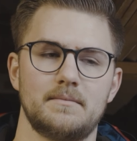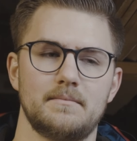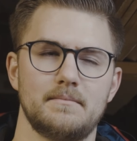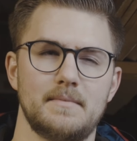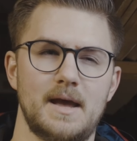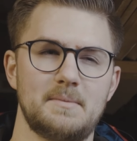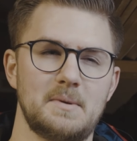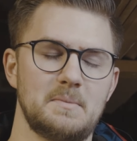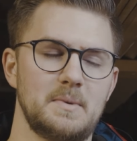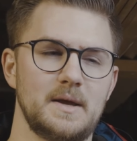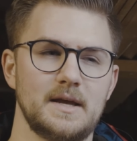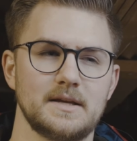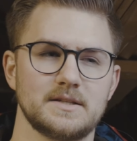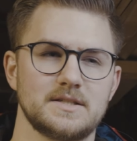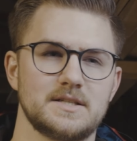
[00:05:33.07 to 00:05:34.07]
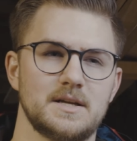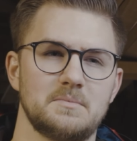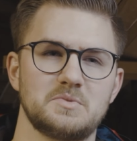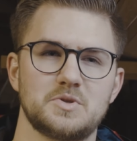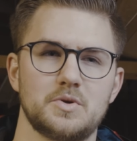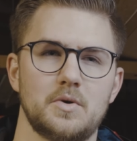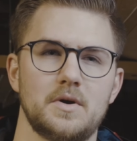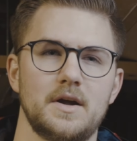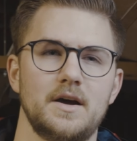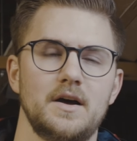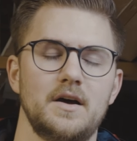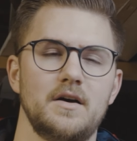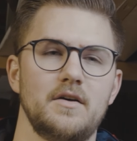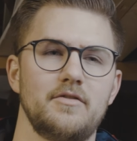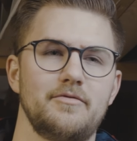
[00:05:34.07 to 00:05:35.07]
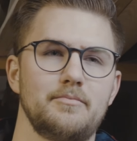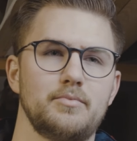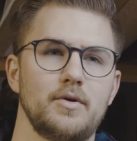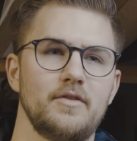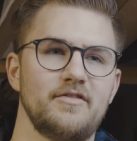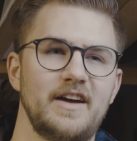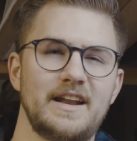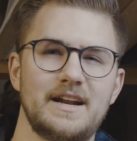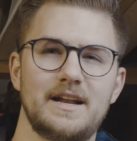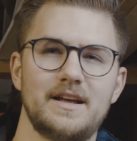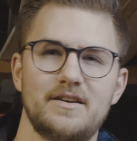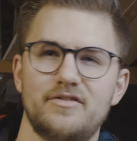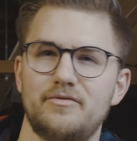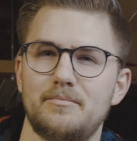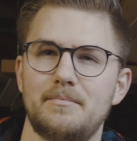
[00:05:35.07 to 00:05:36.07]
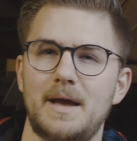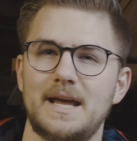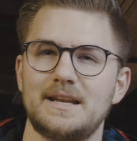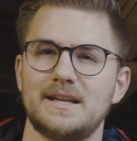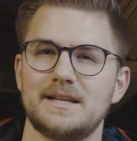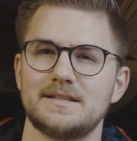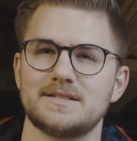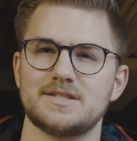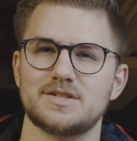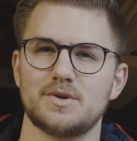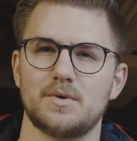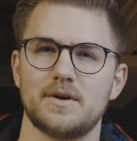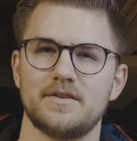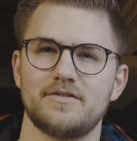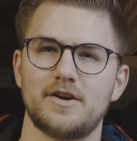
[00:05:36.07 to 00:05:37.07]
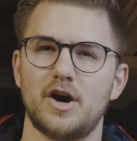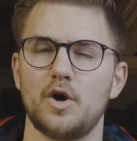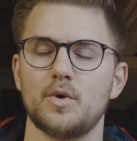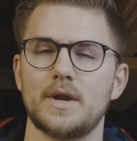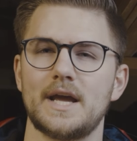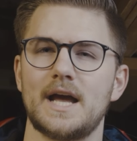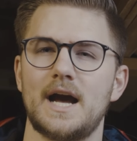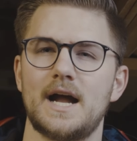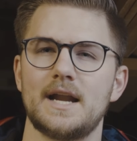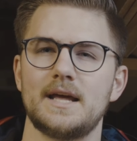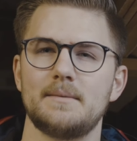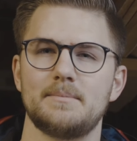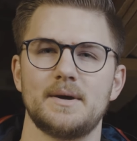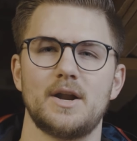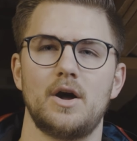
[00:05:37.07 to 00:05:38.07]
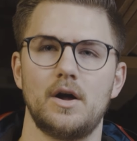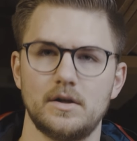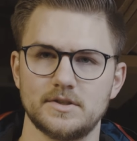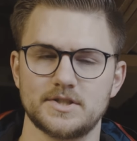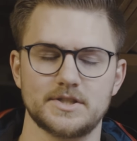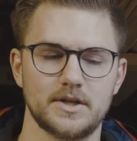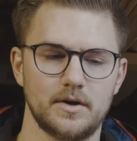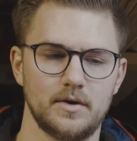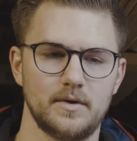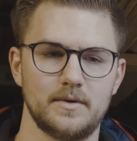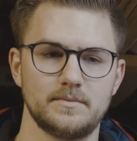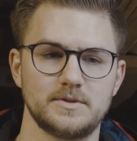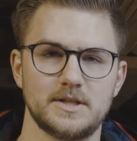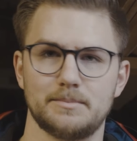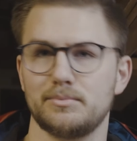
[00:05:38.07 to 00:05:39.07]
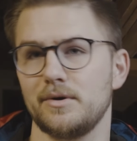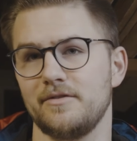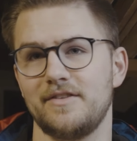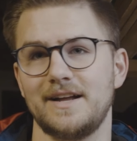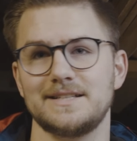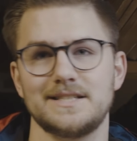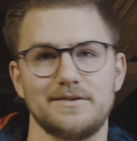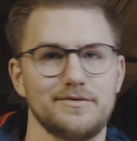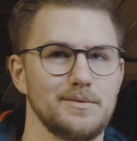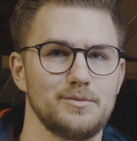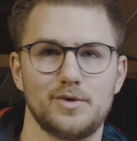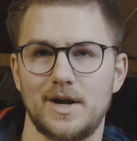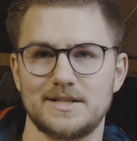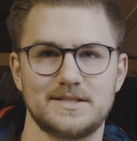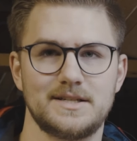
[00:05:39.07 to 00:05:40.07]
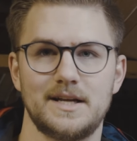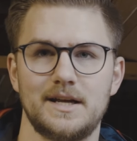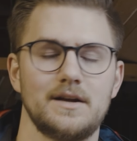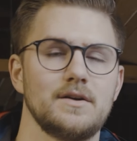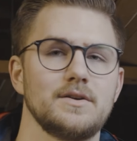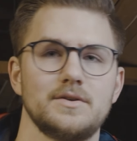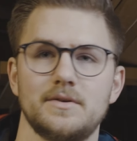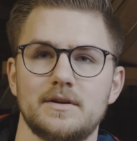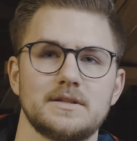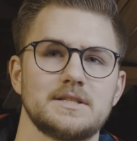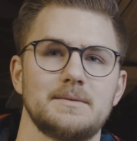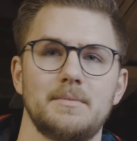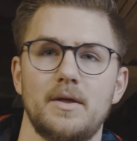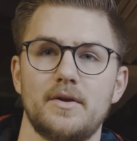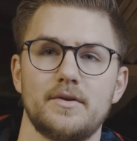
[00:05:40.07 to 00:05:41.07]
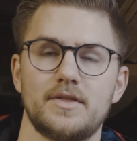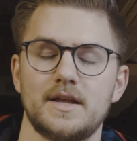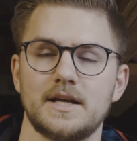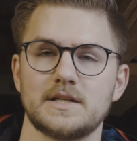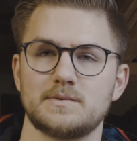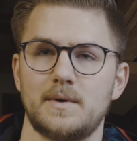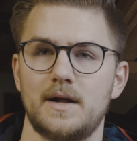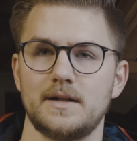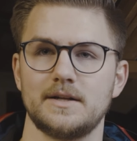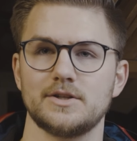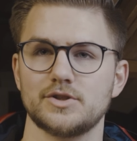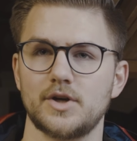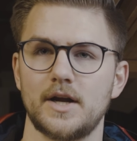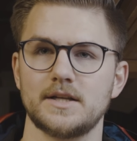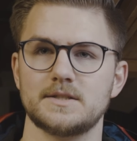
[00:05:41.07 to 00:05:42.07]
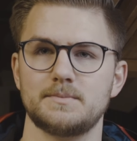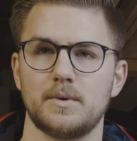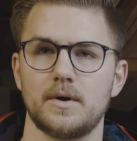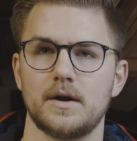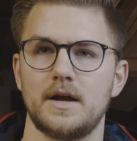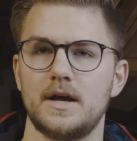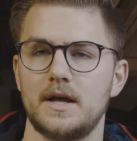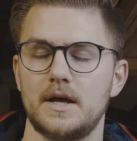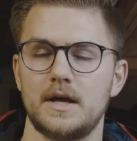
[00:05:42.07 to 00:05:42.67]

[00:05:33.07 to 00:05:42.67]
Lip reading: maybe being some sort of preventative maintenance sort of coating on it, but also to prevent it from rusting or doing some other things while in transport.